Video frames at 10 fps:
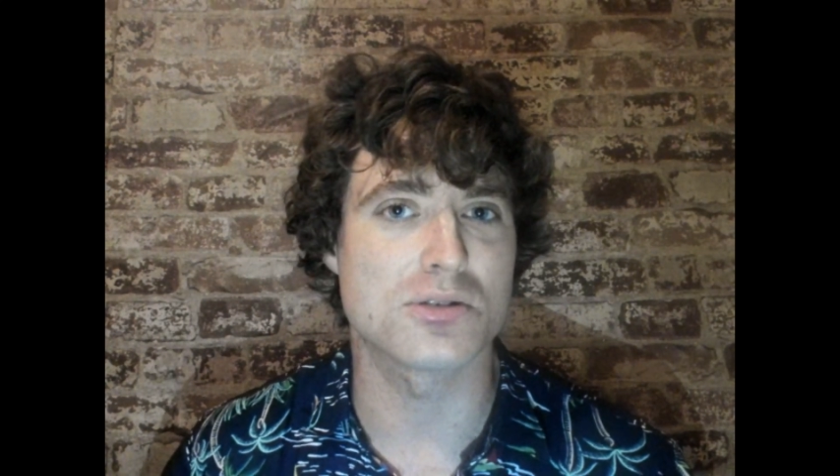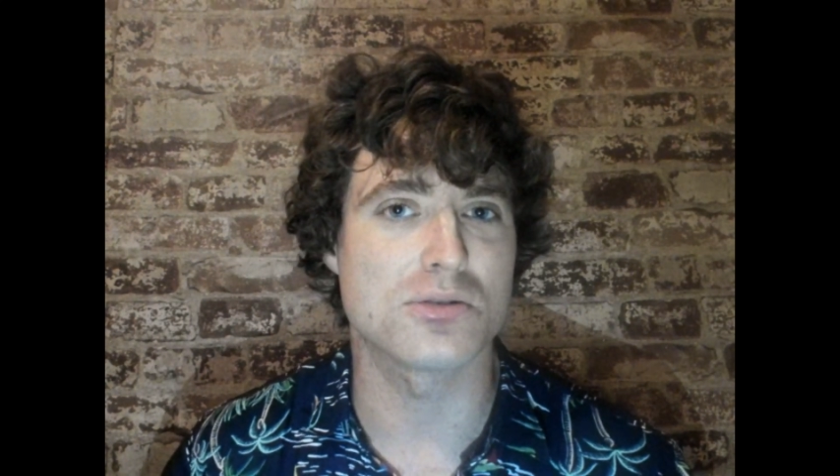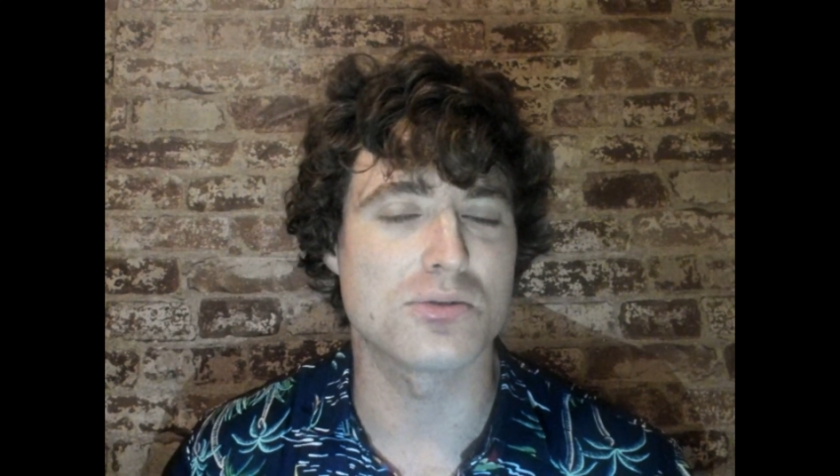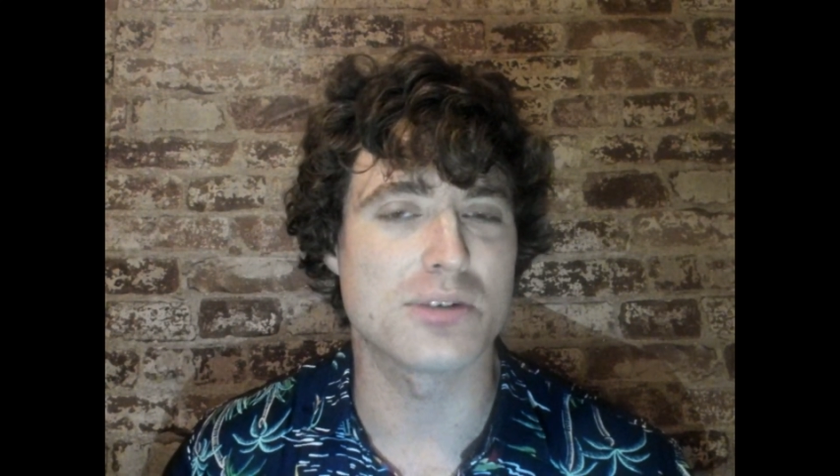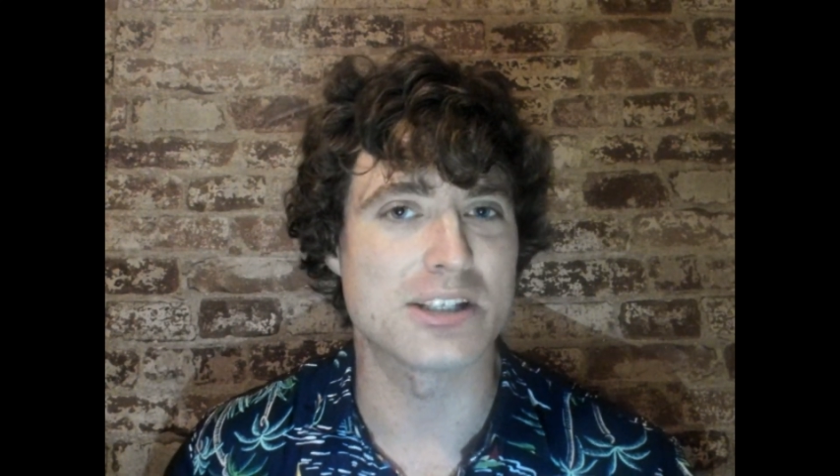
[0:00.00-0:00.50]

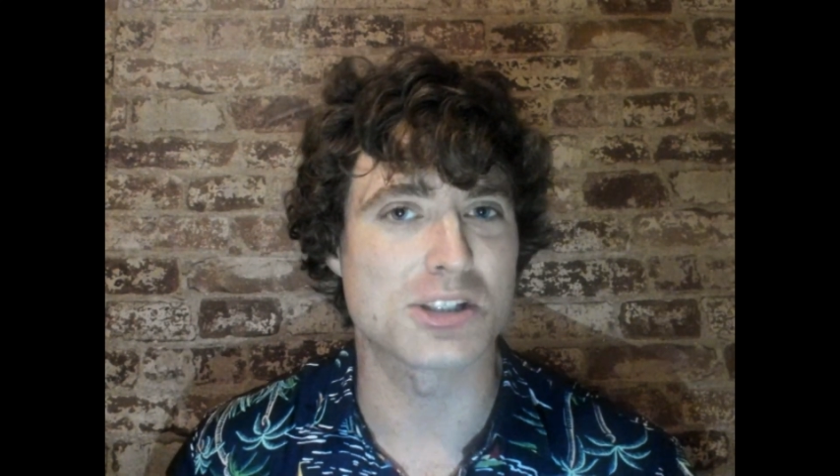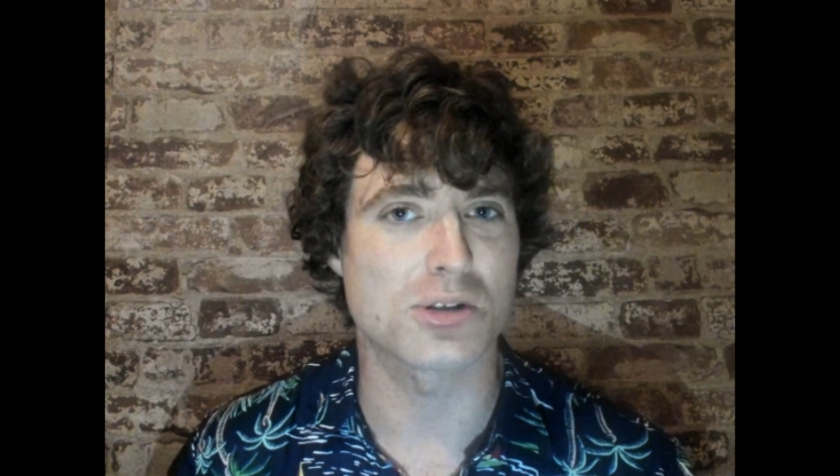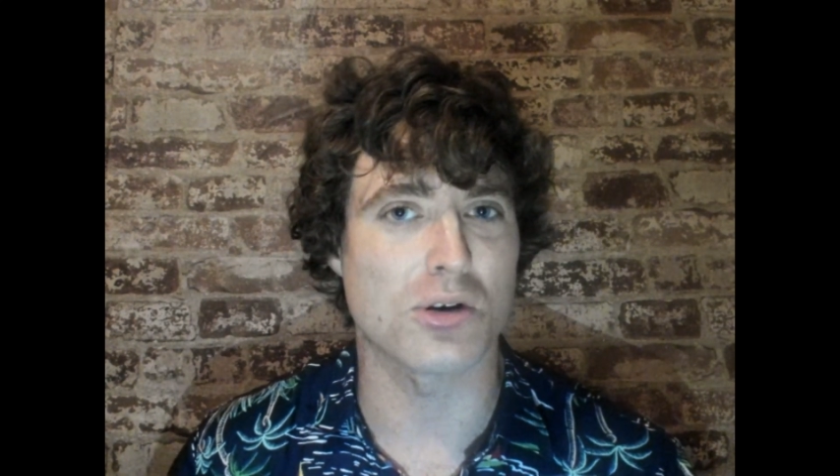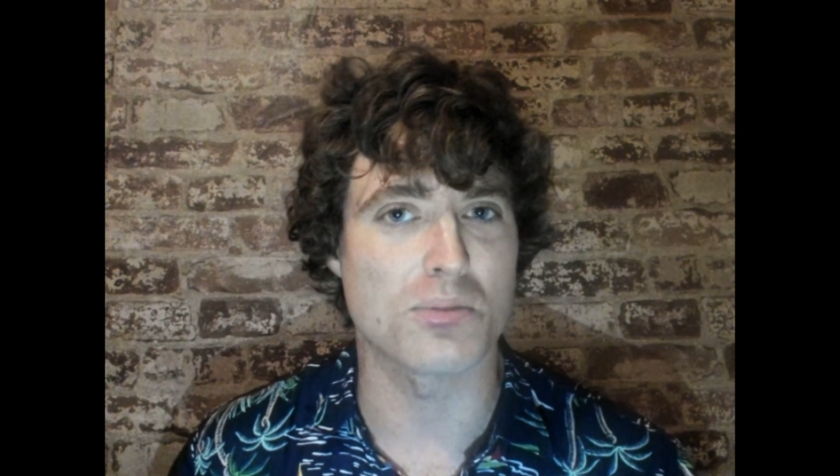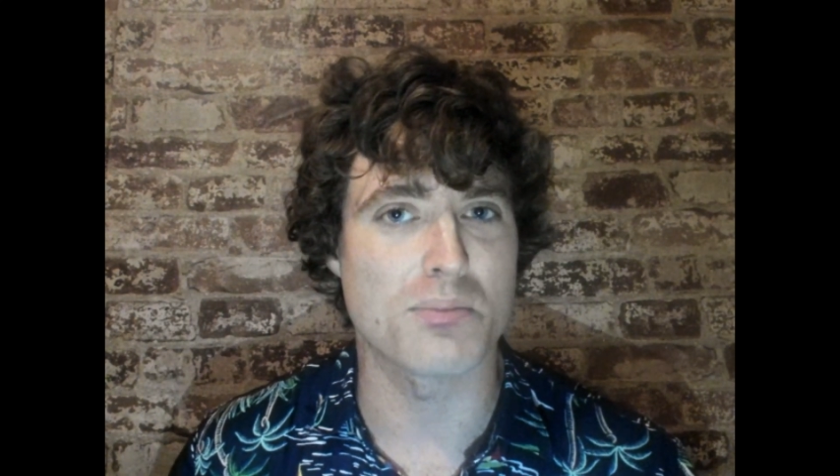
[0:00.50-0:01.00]
to
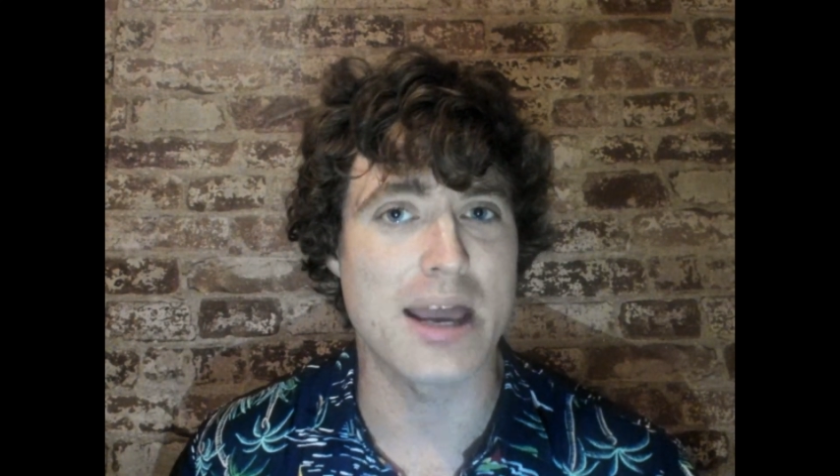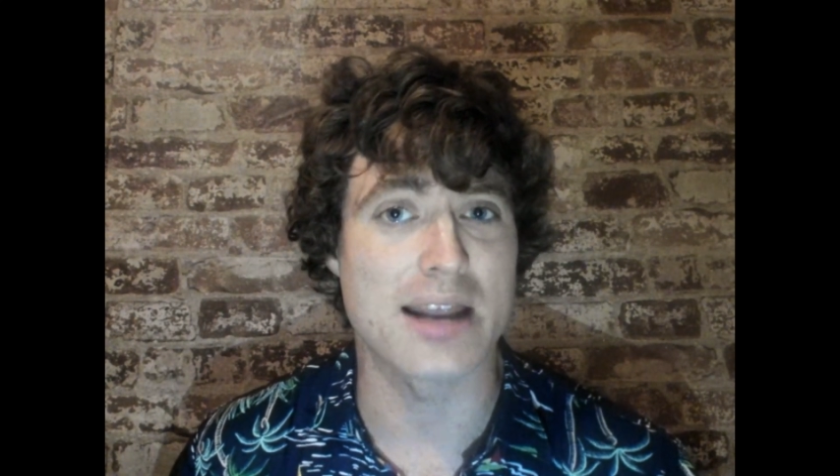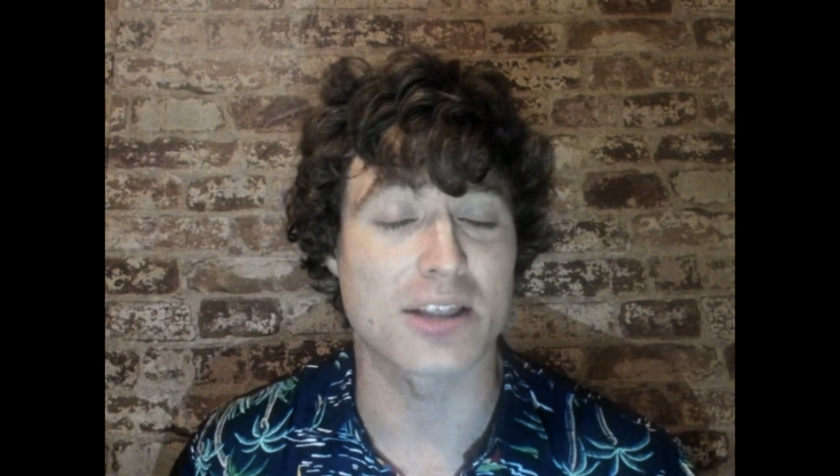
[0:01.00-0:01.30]
insult men.